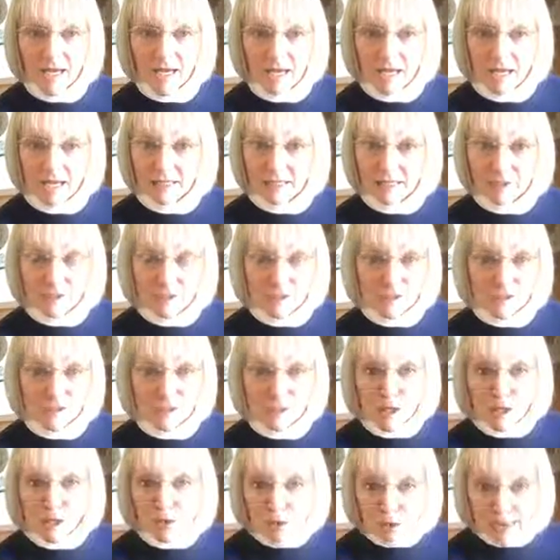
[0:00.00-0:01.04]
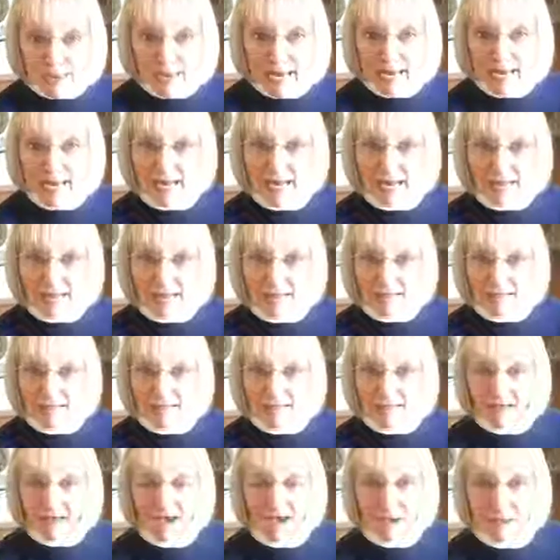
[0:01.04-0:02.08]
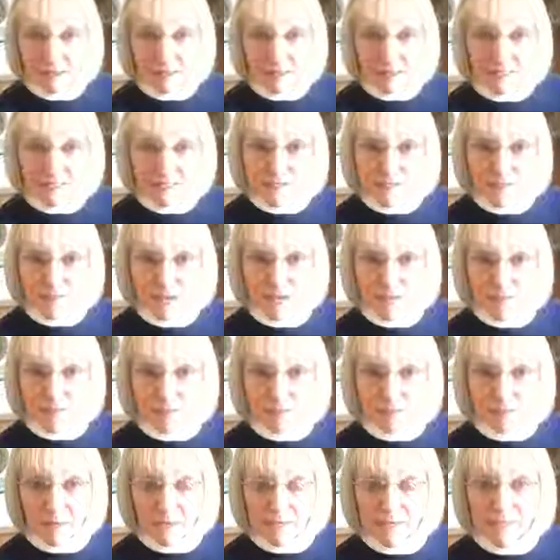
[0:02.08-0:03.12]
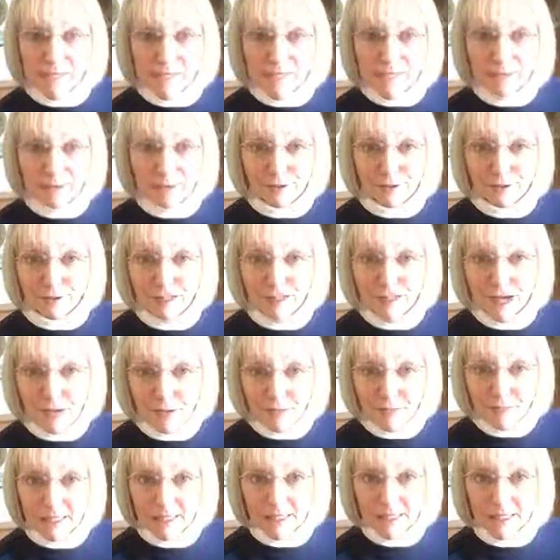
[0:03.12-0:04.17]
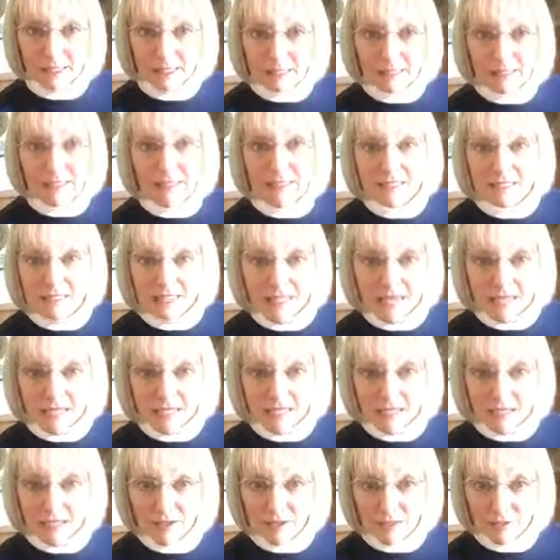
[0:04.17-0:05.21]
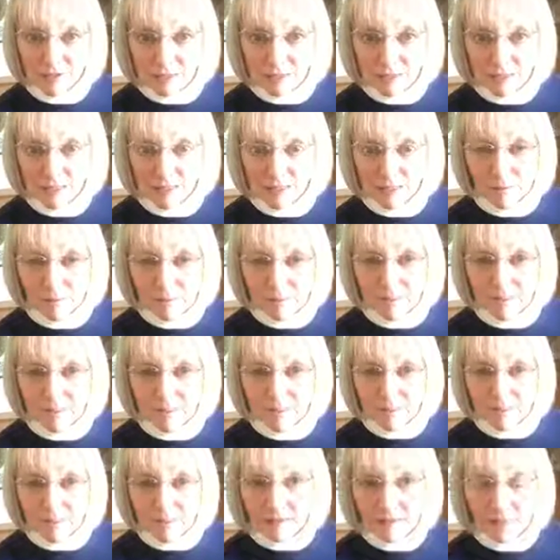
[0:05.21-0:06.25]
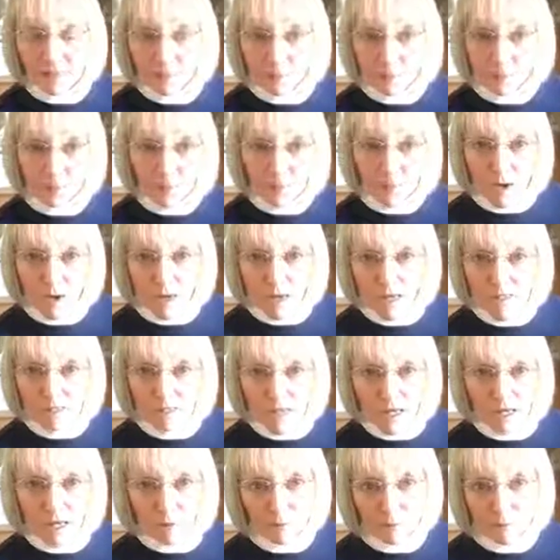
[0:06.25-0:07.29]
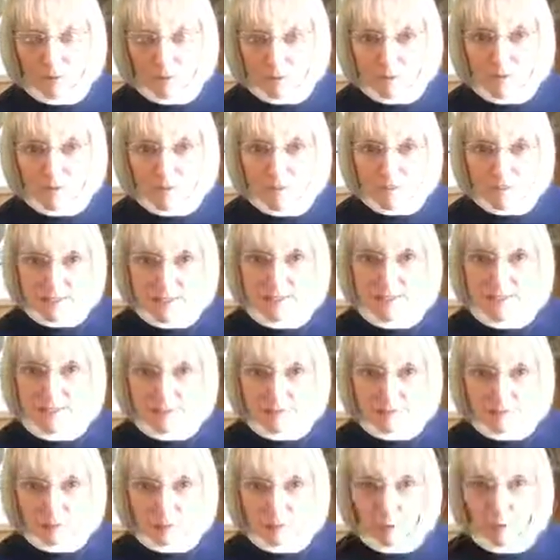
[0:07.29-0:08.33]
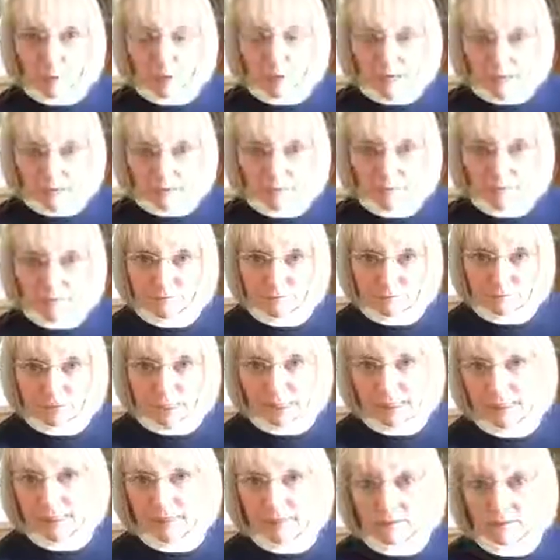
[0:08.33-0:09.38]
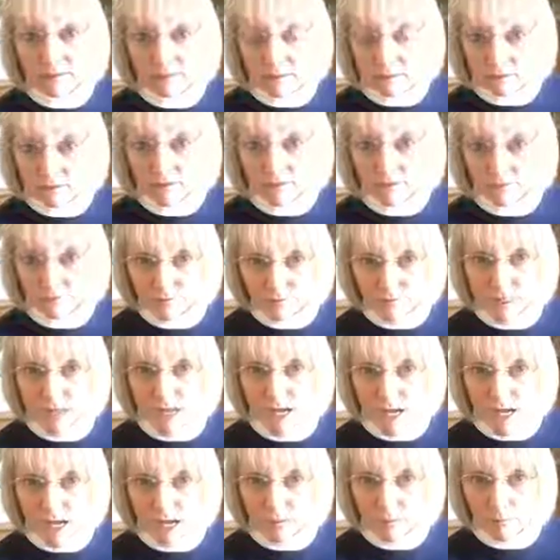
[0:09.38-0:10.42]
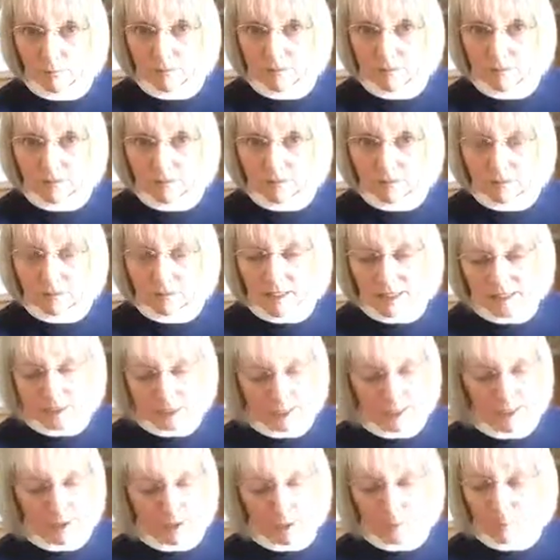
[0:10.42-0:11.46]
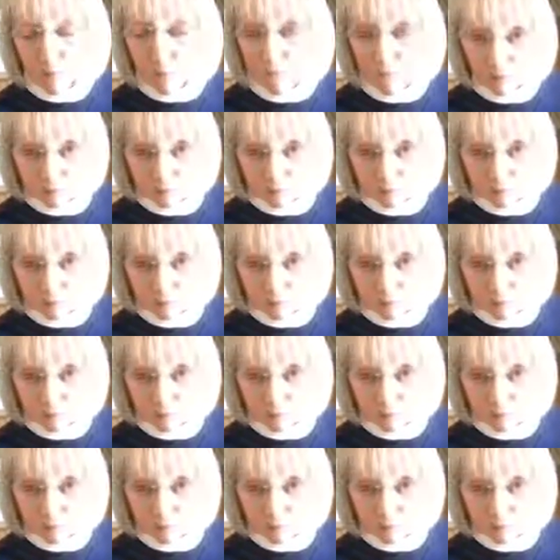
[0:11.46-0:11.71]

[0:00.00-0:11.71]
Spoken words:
And there's no way I would expect a pet sitter to come in and take care of him. Number one, I wouldn't want to leave him crated for any length of time. And I know,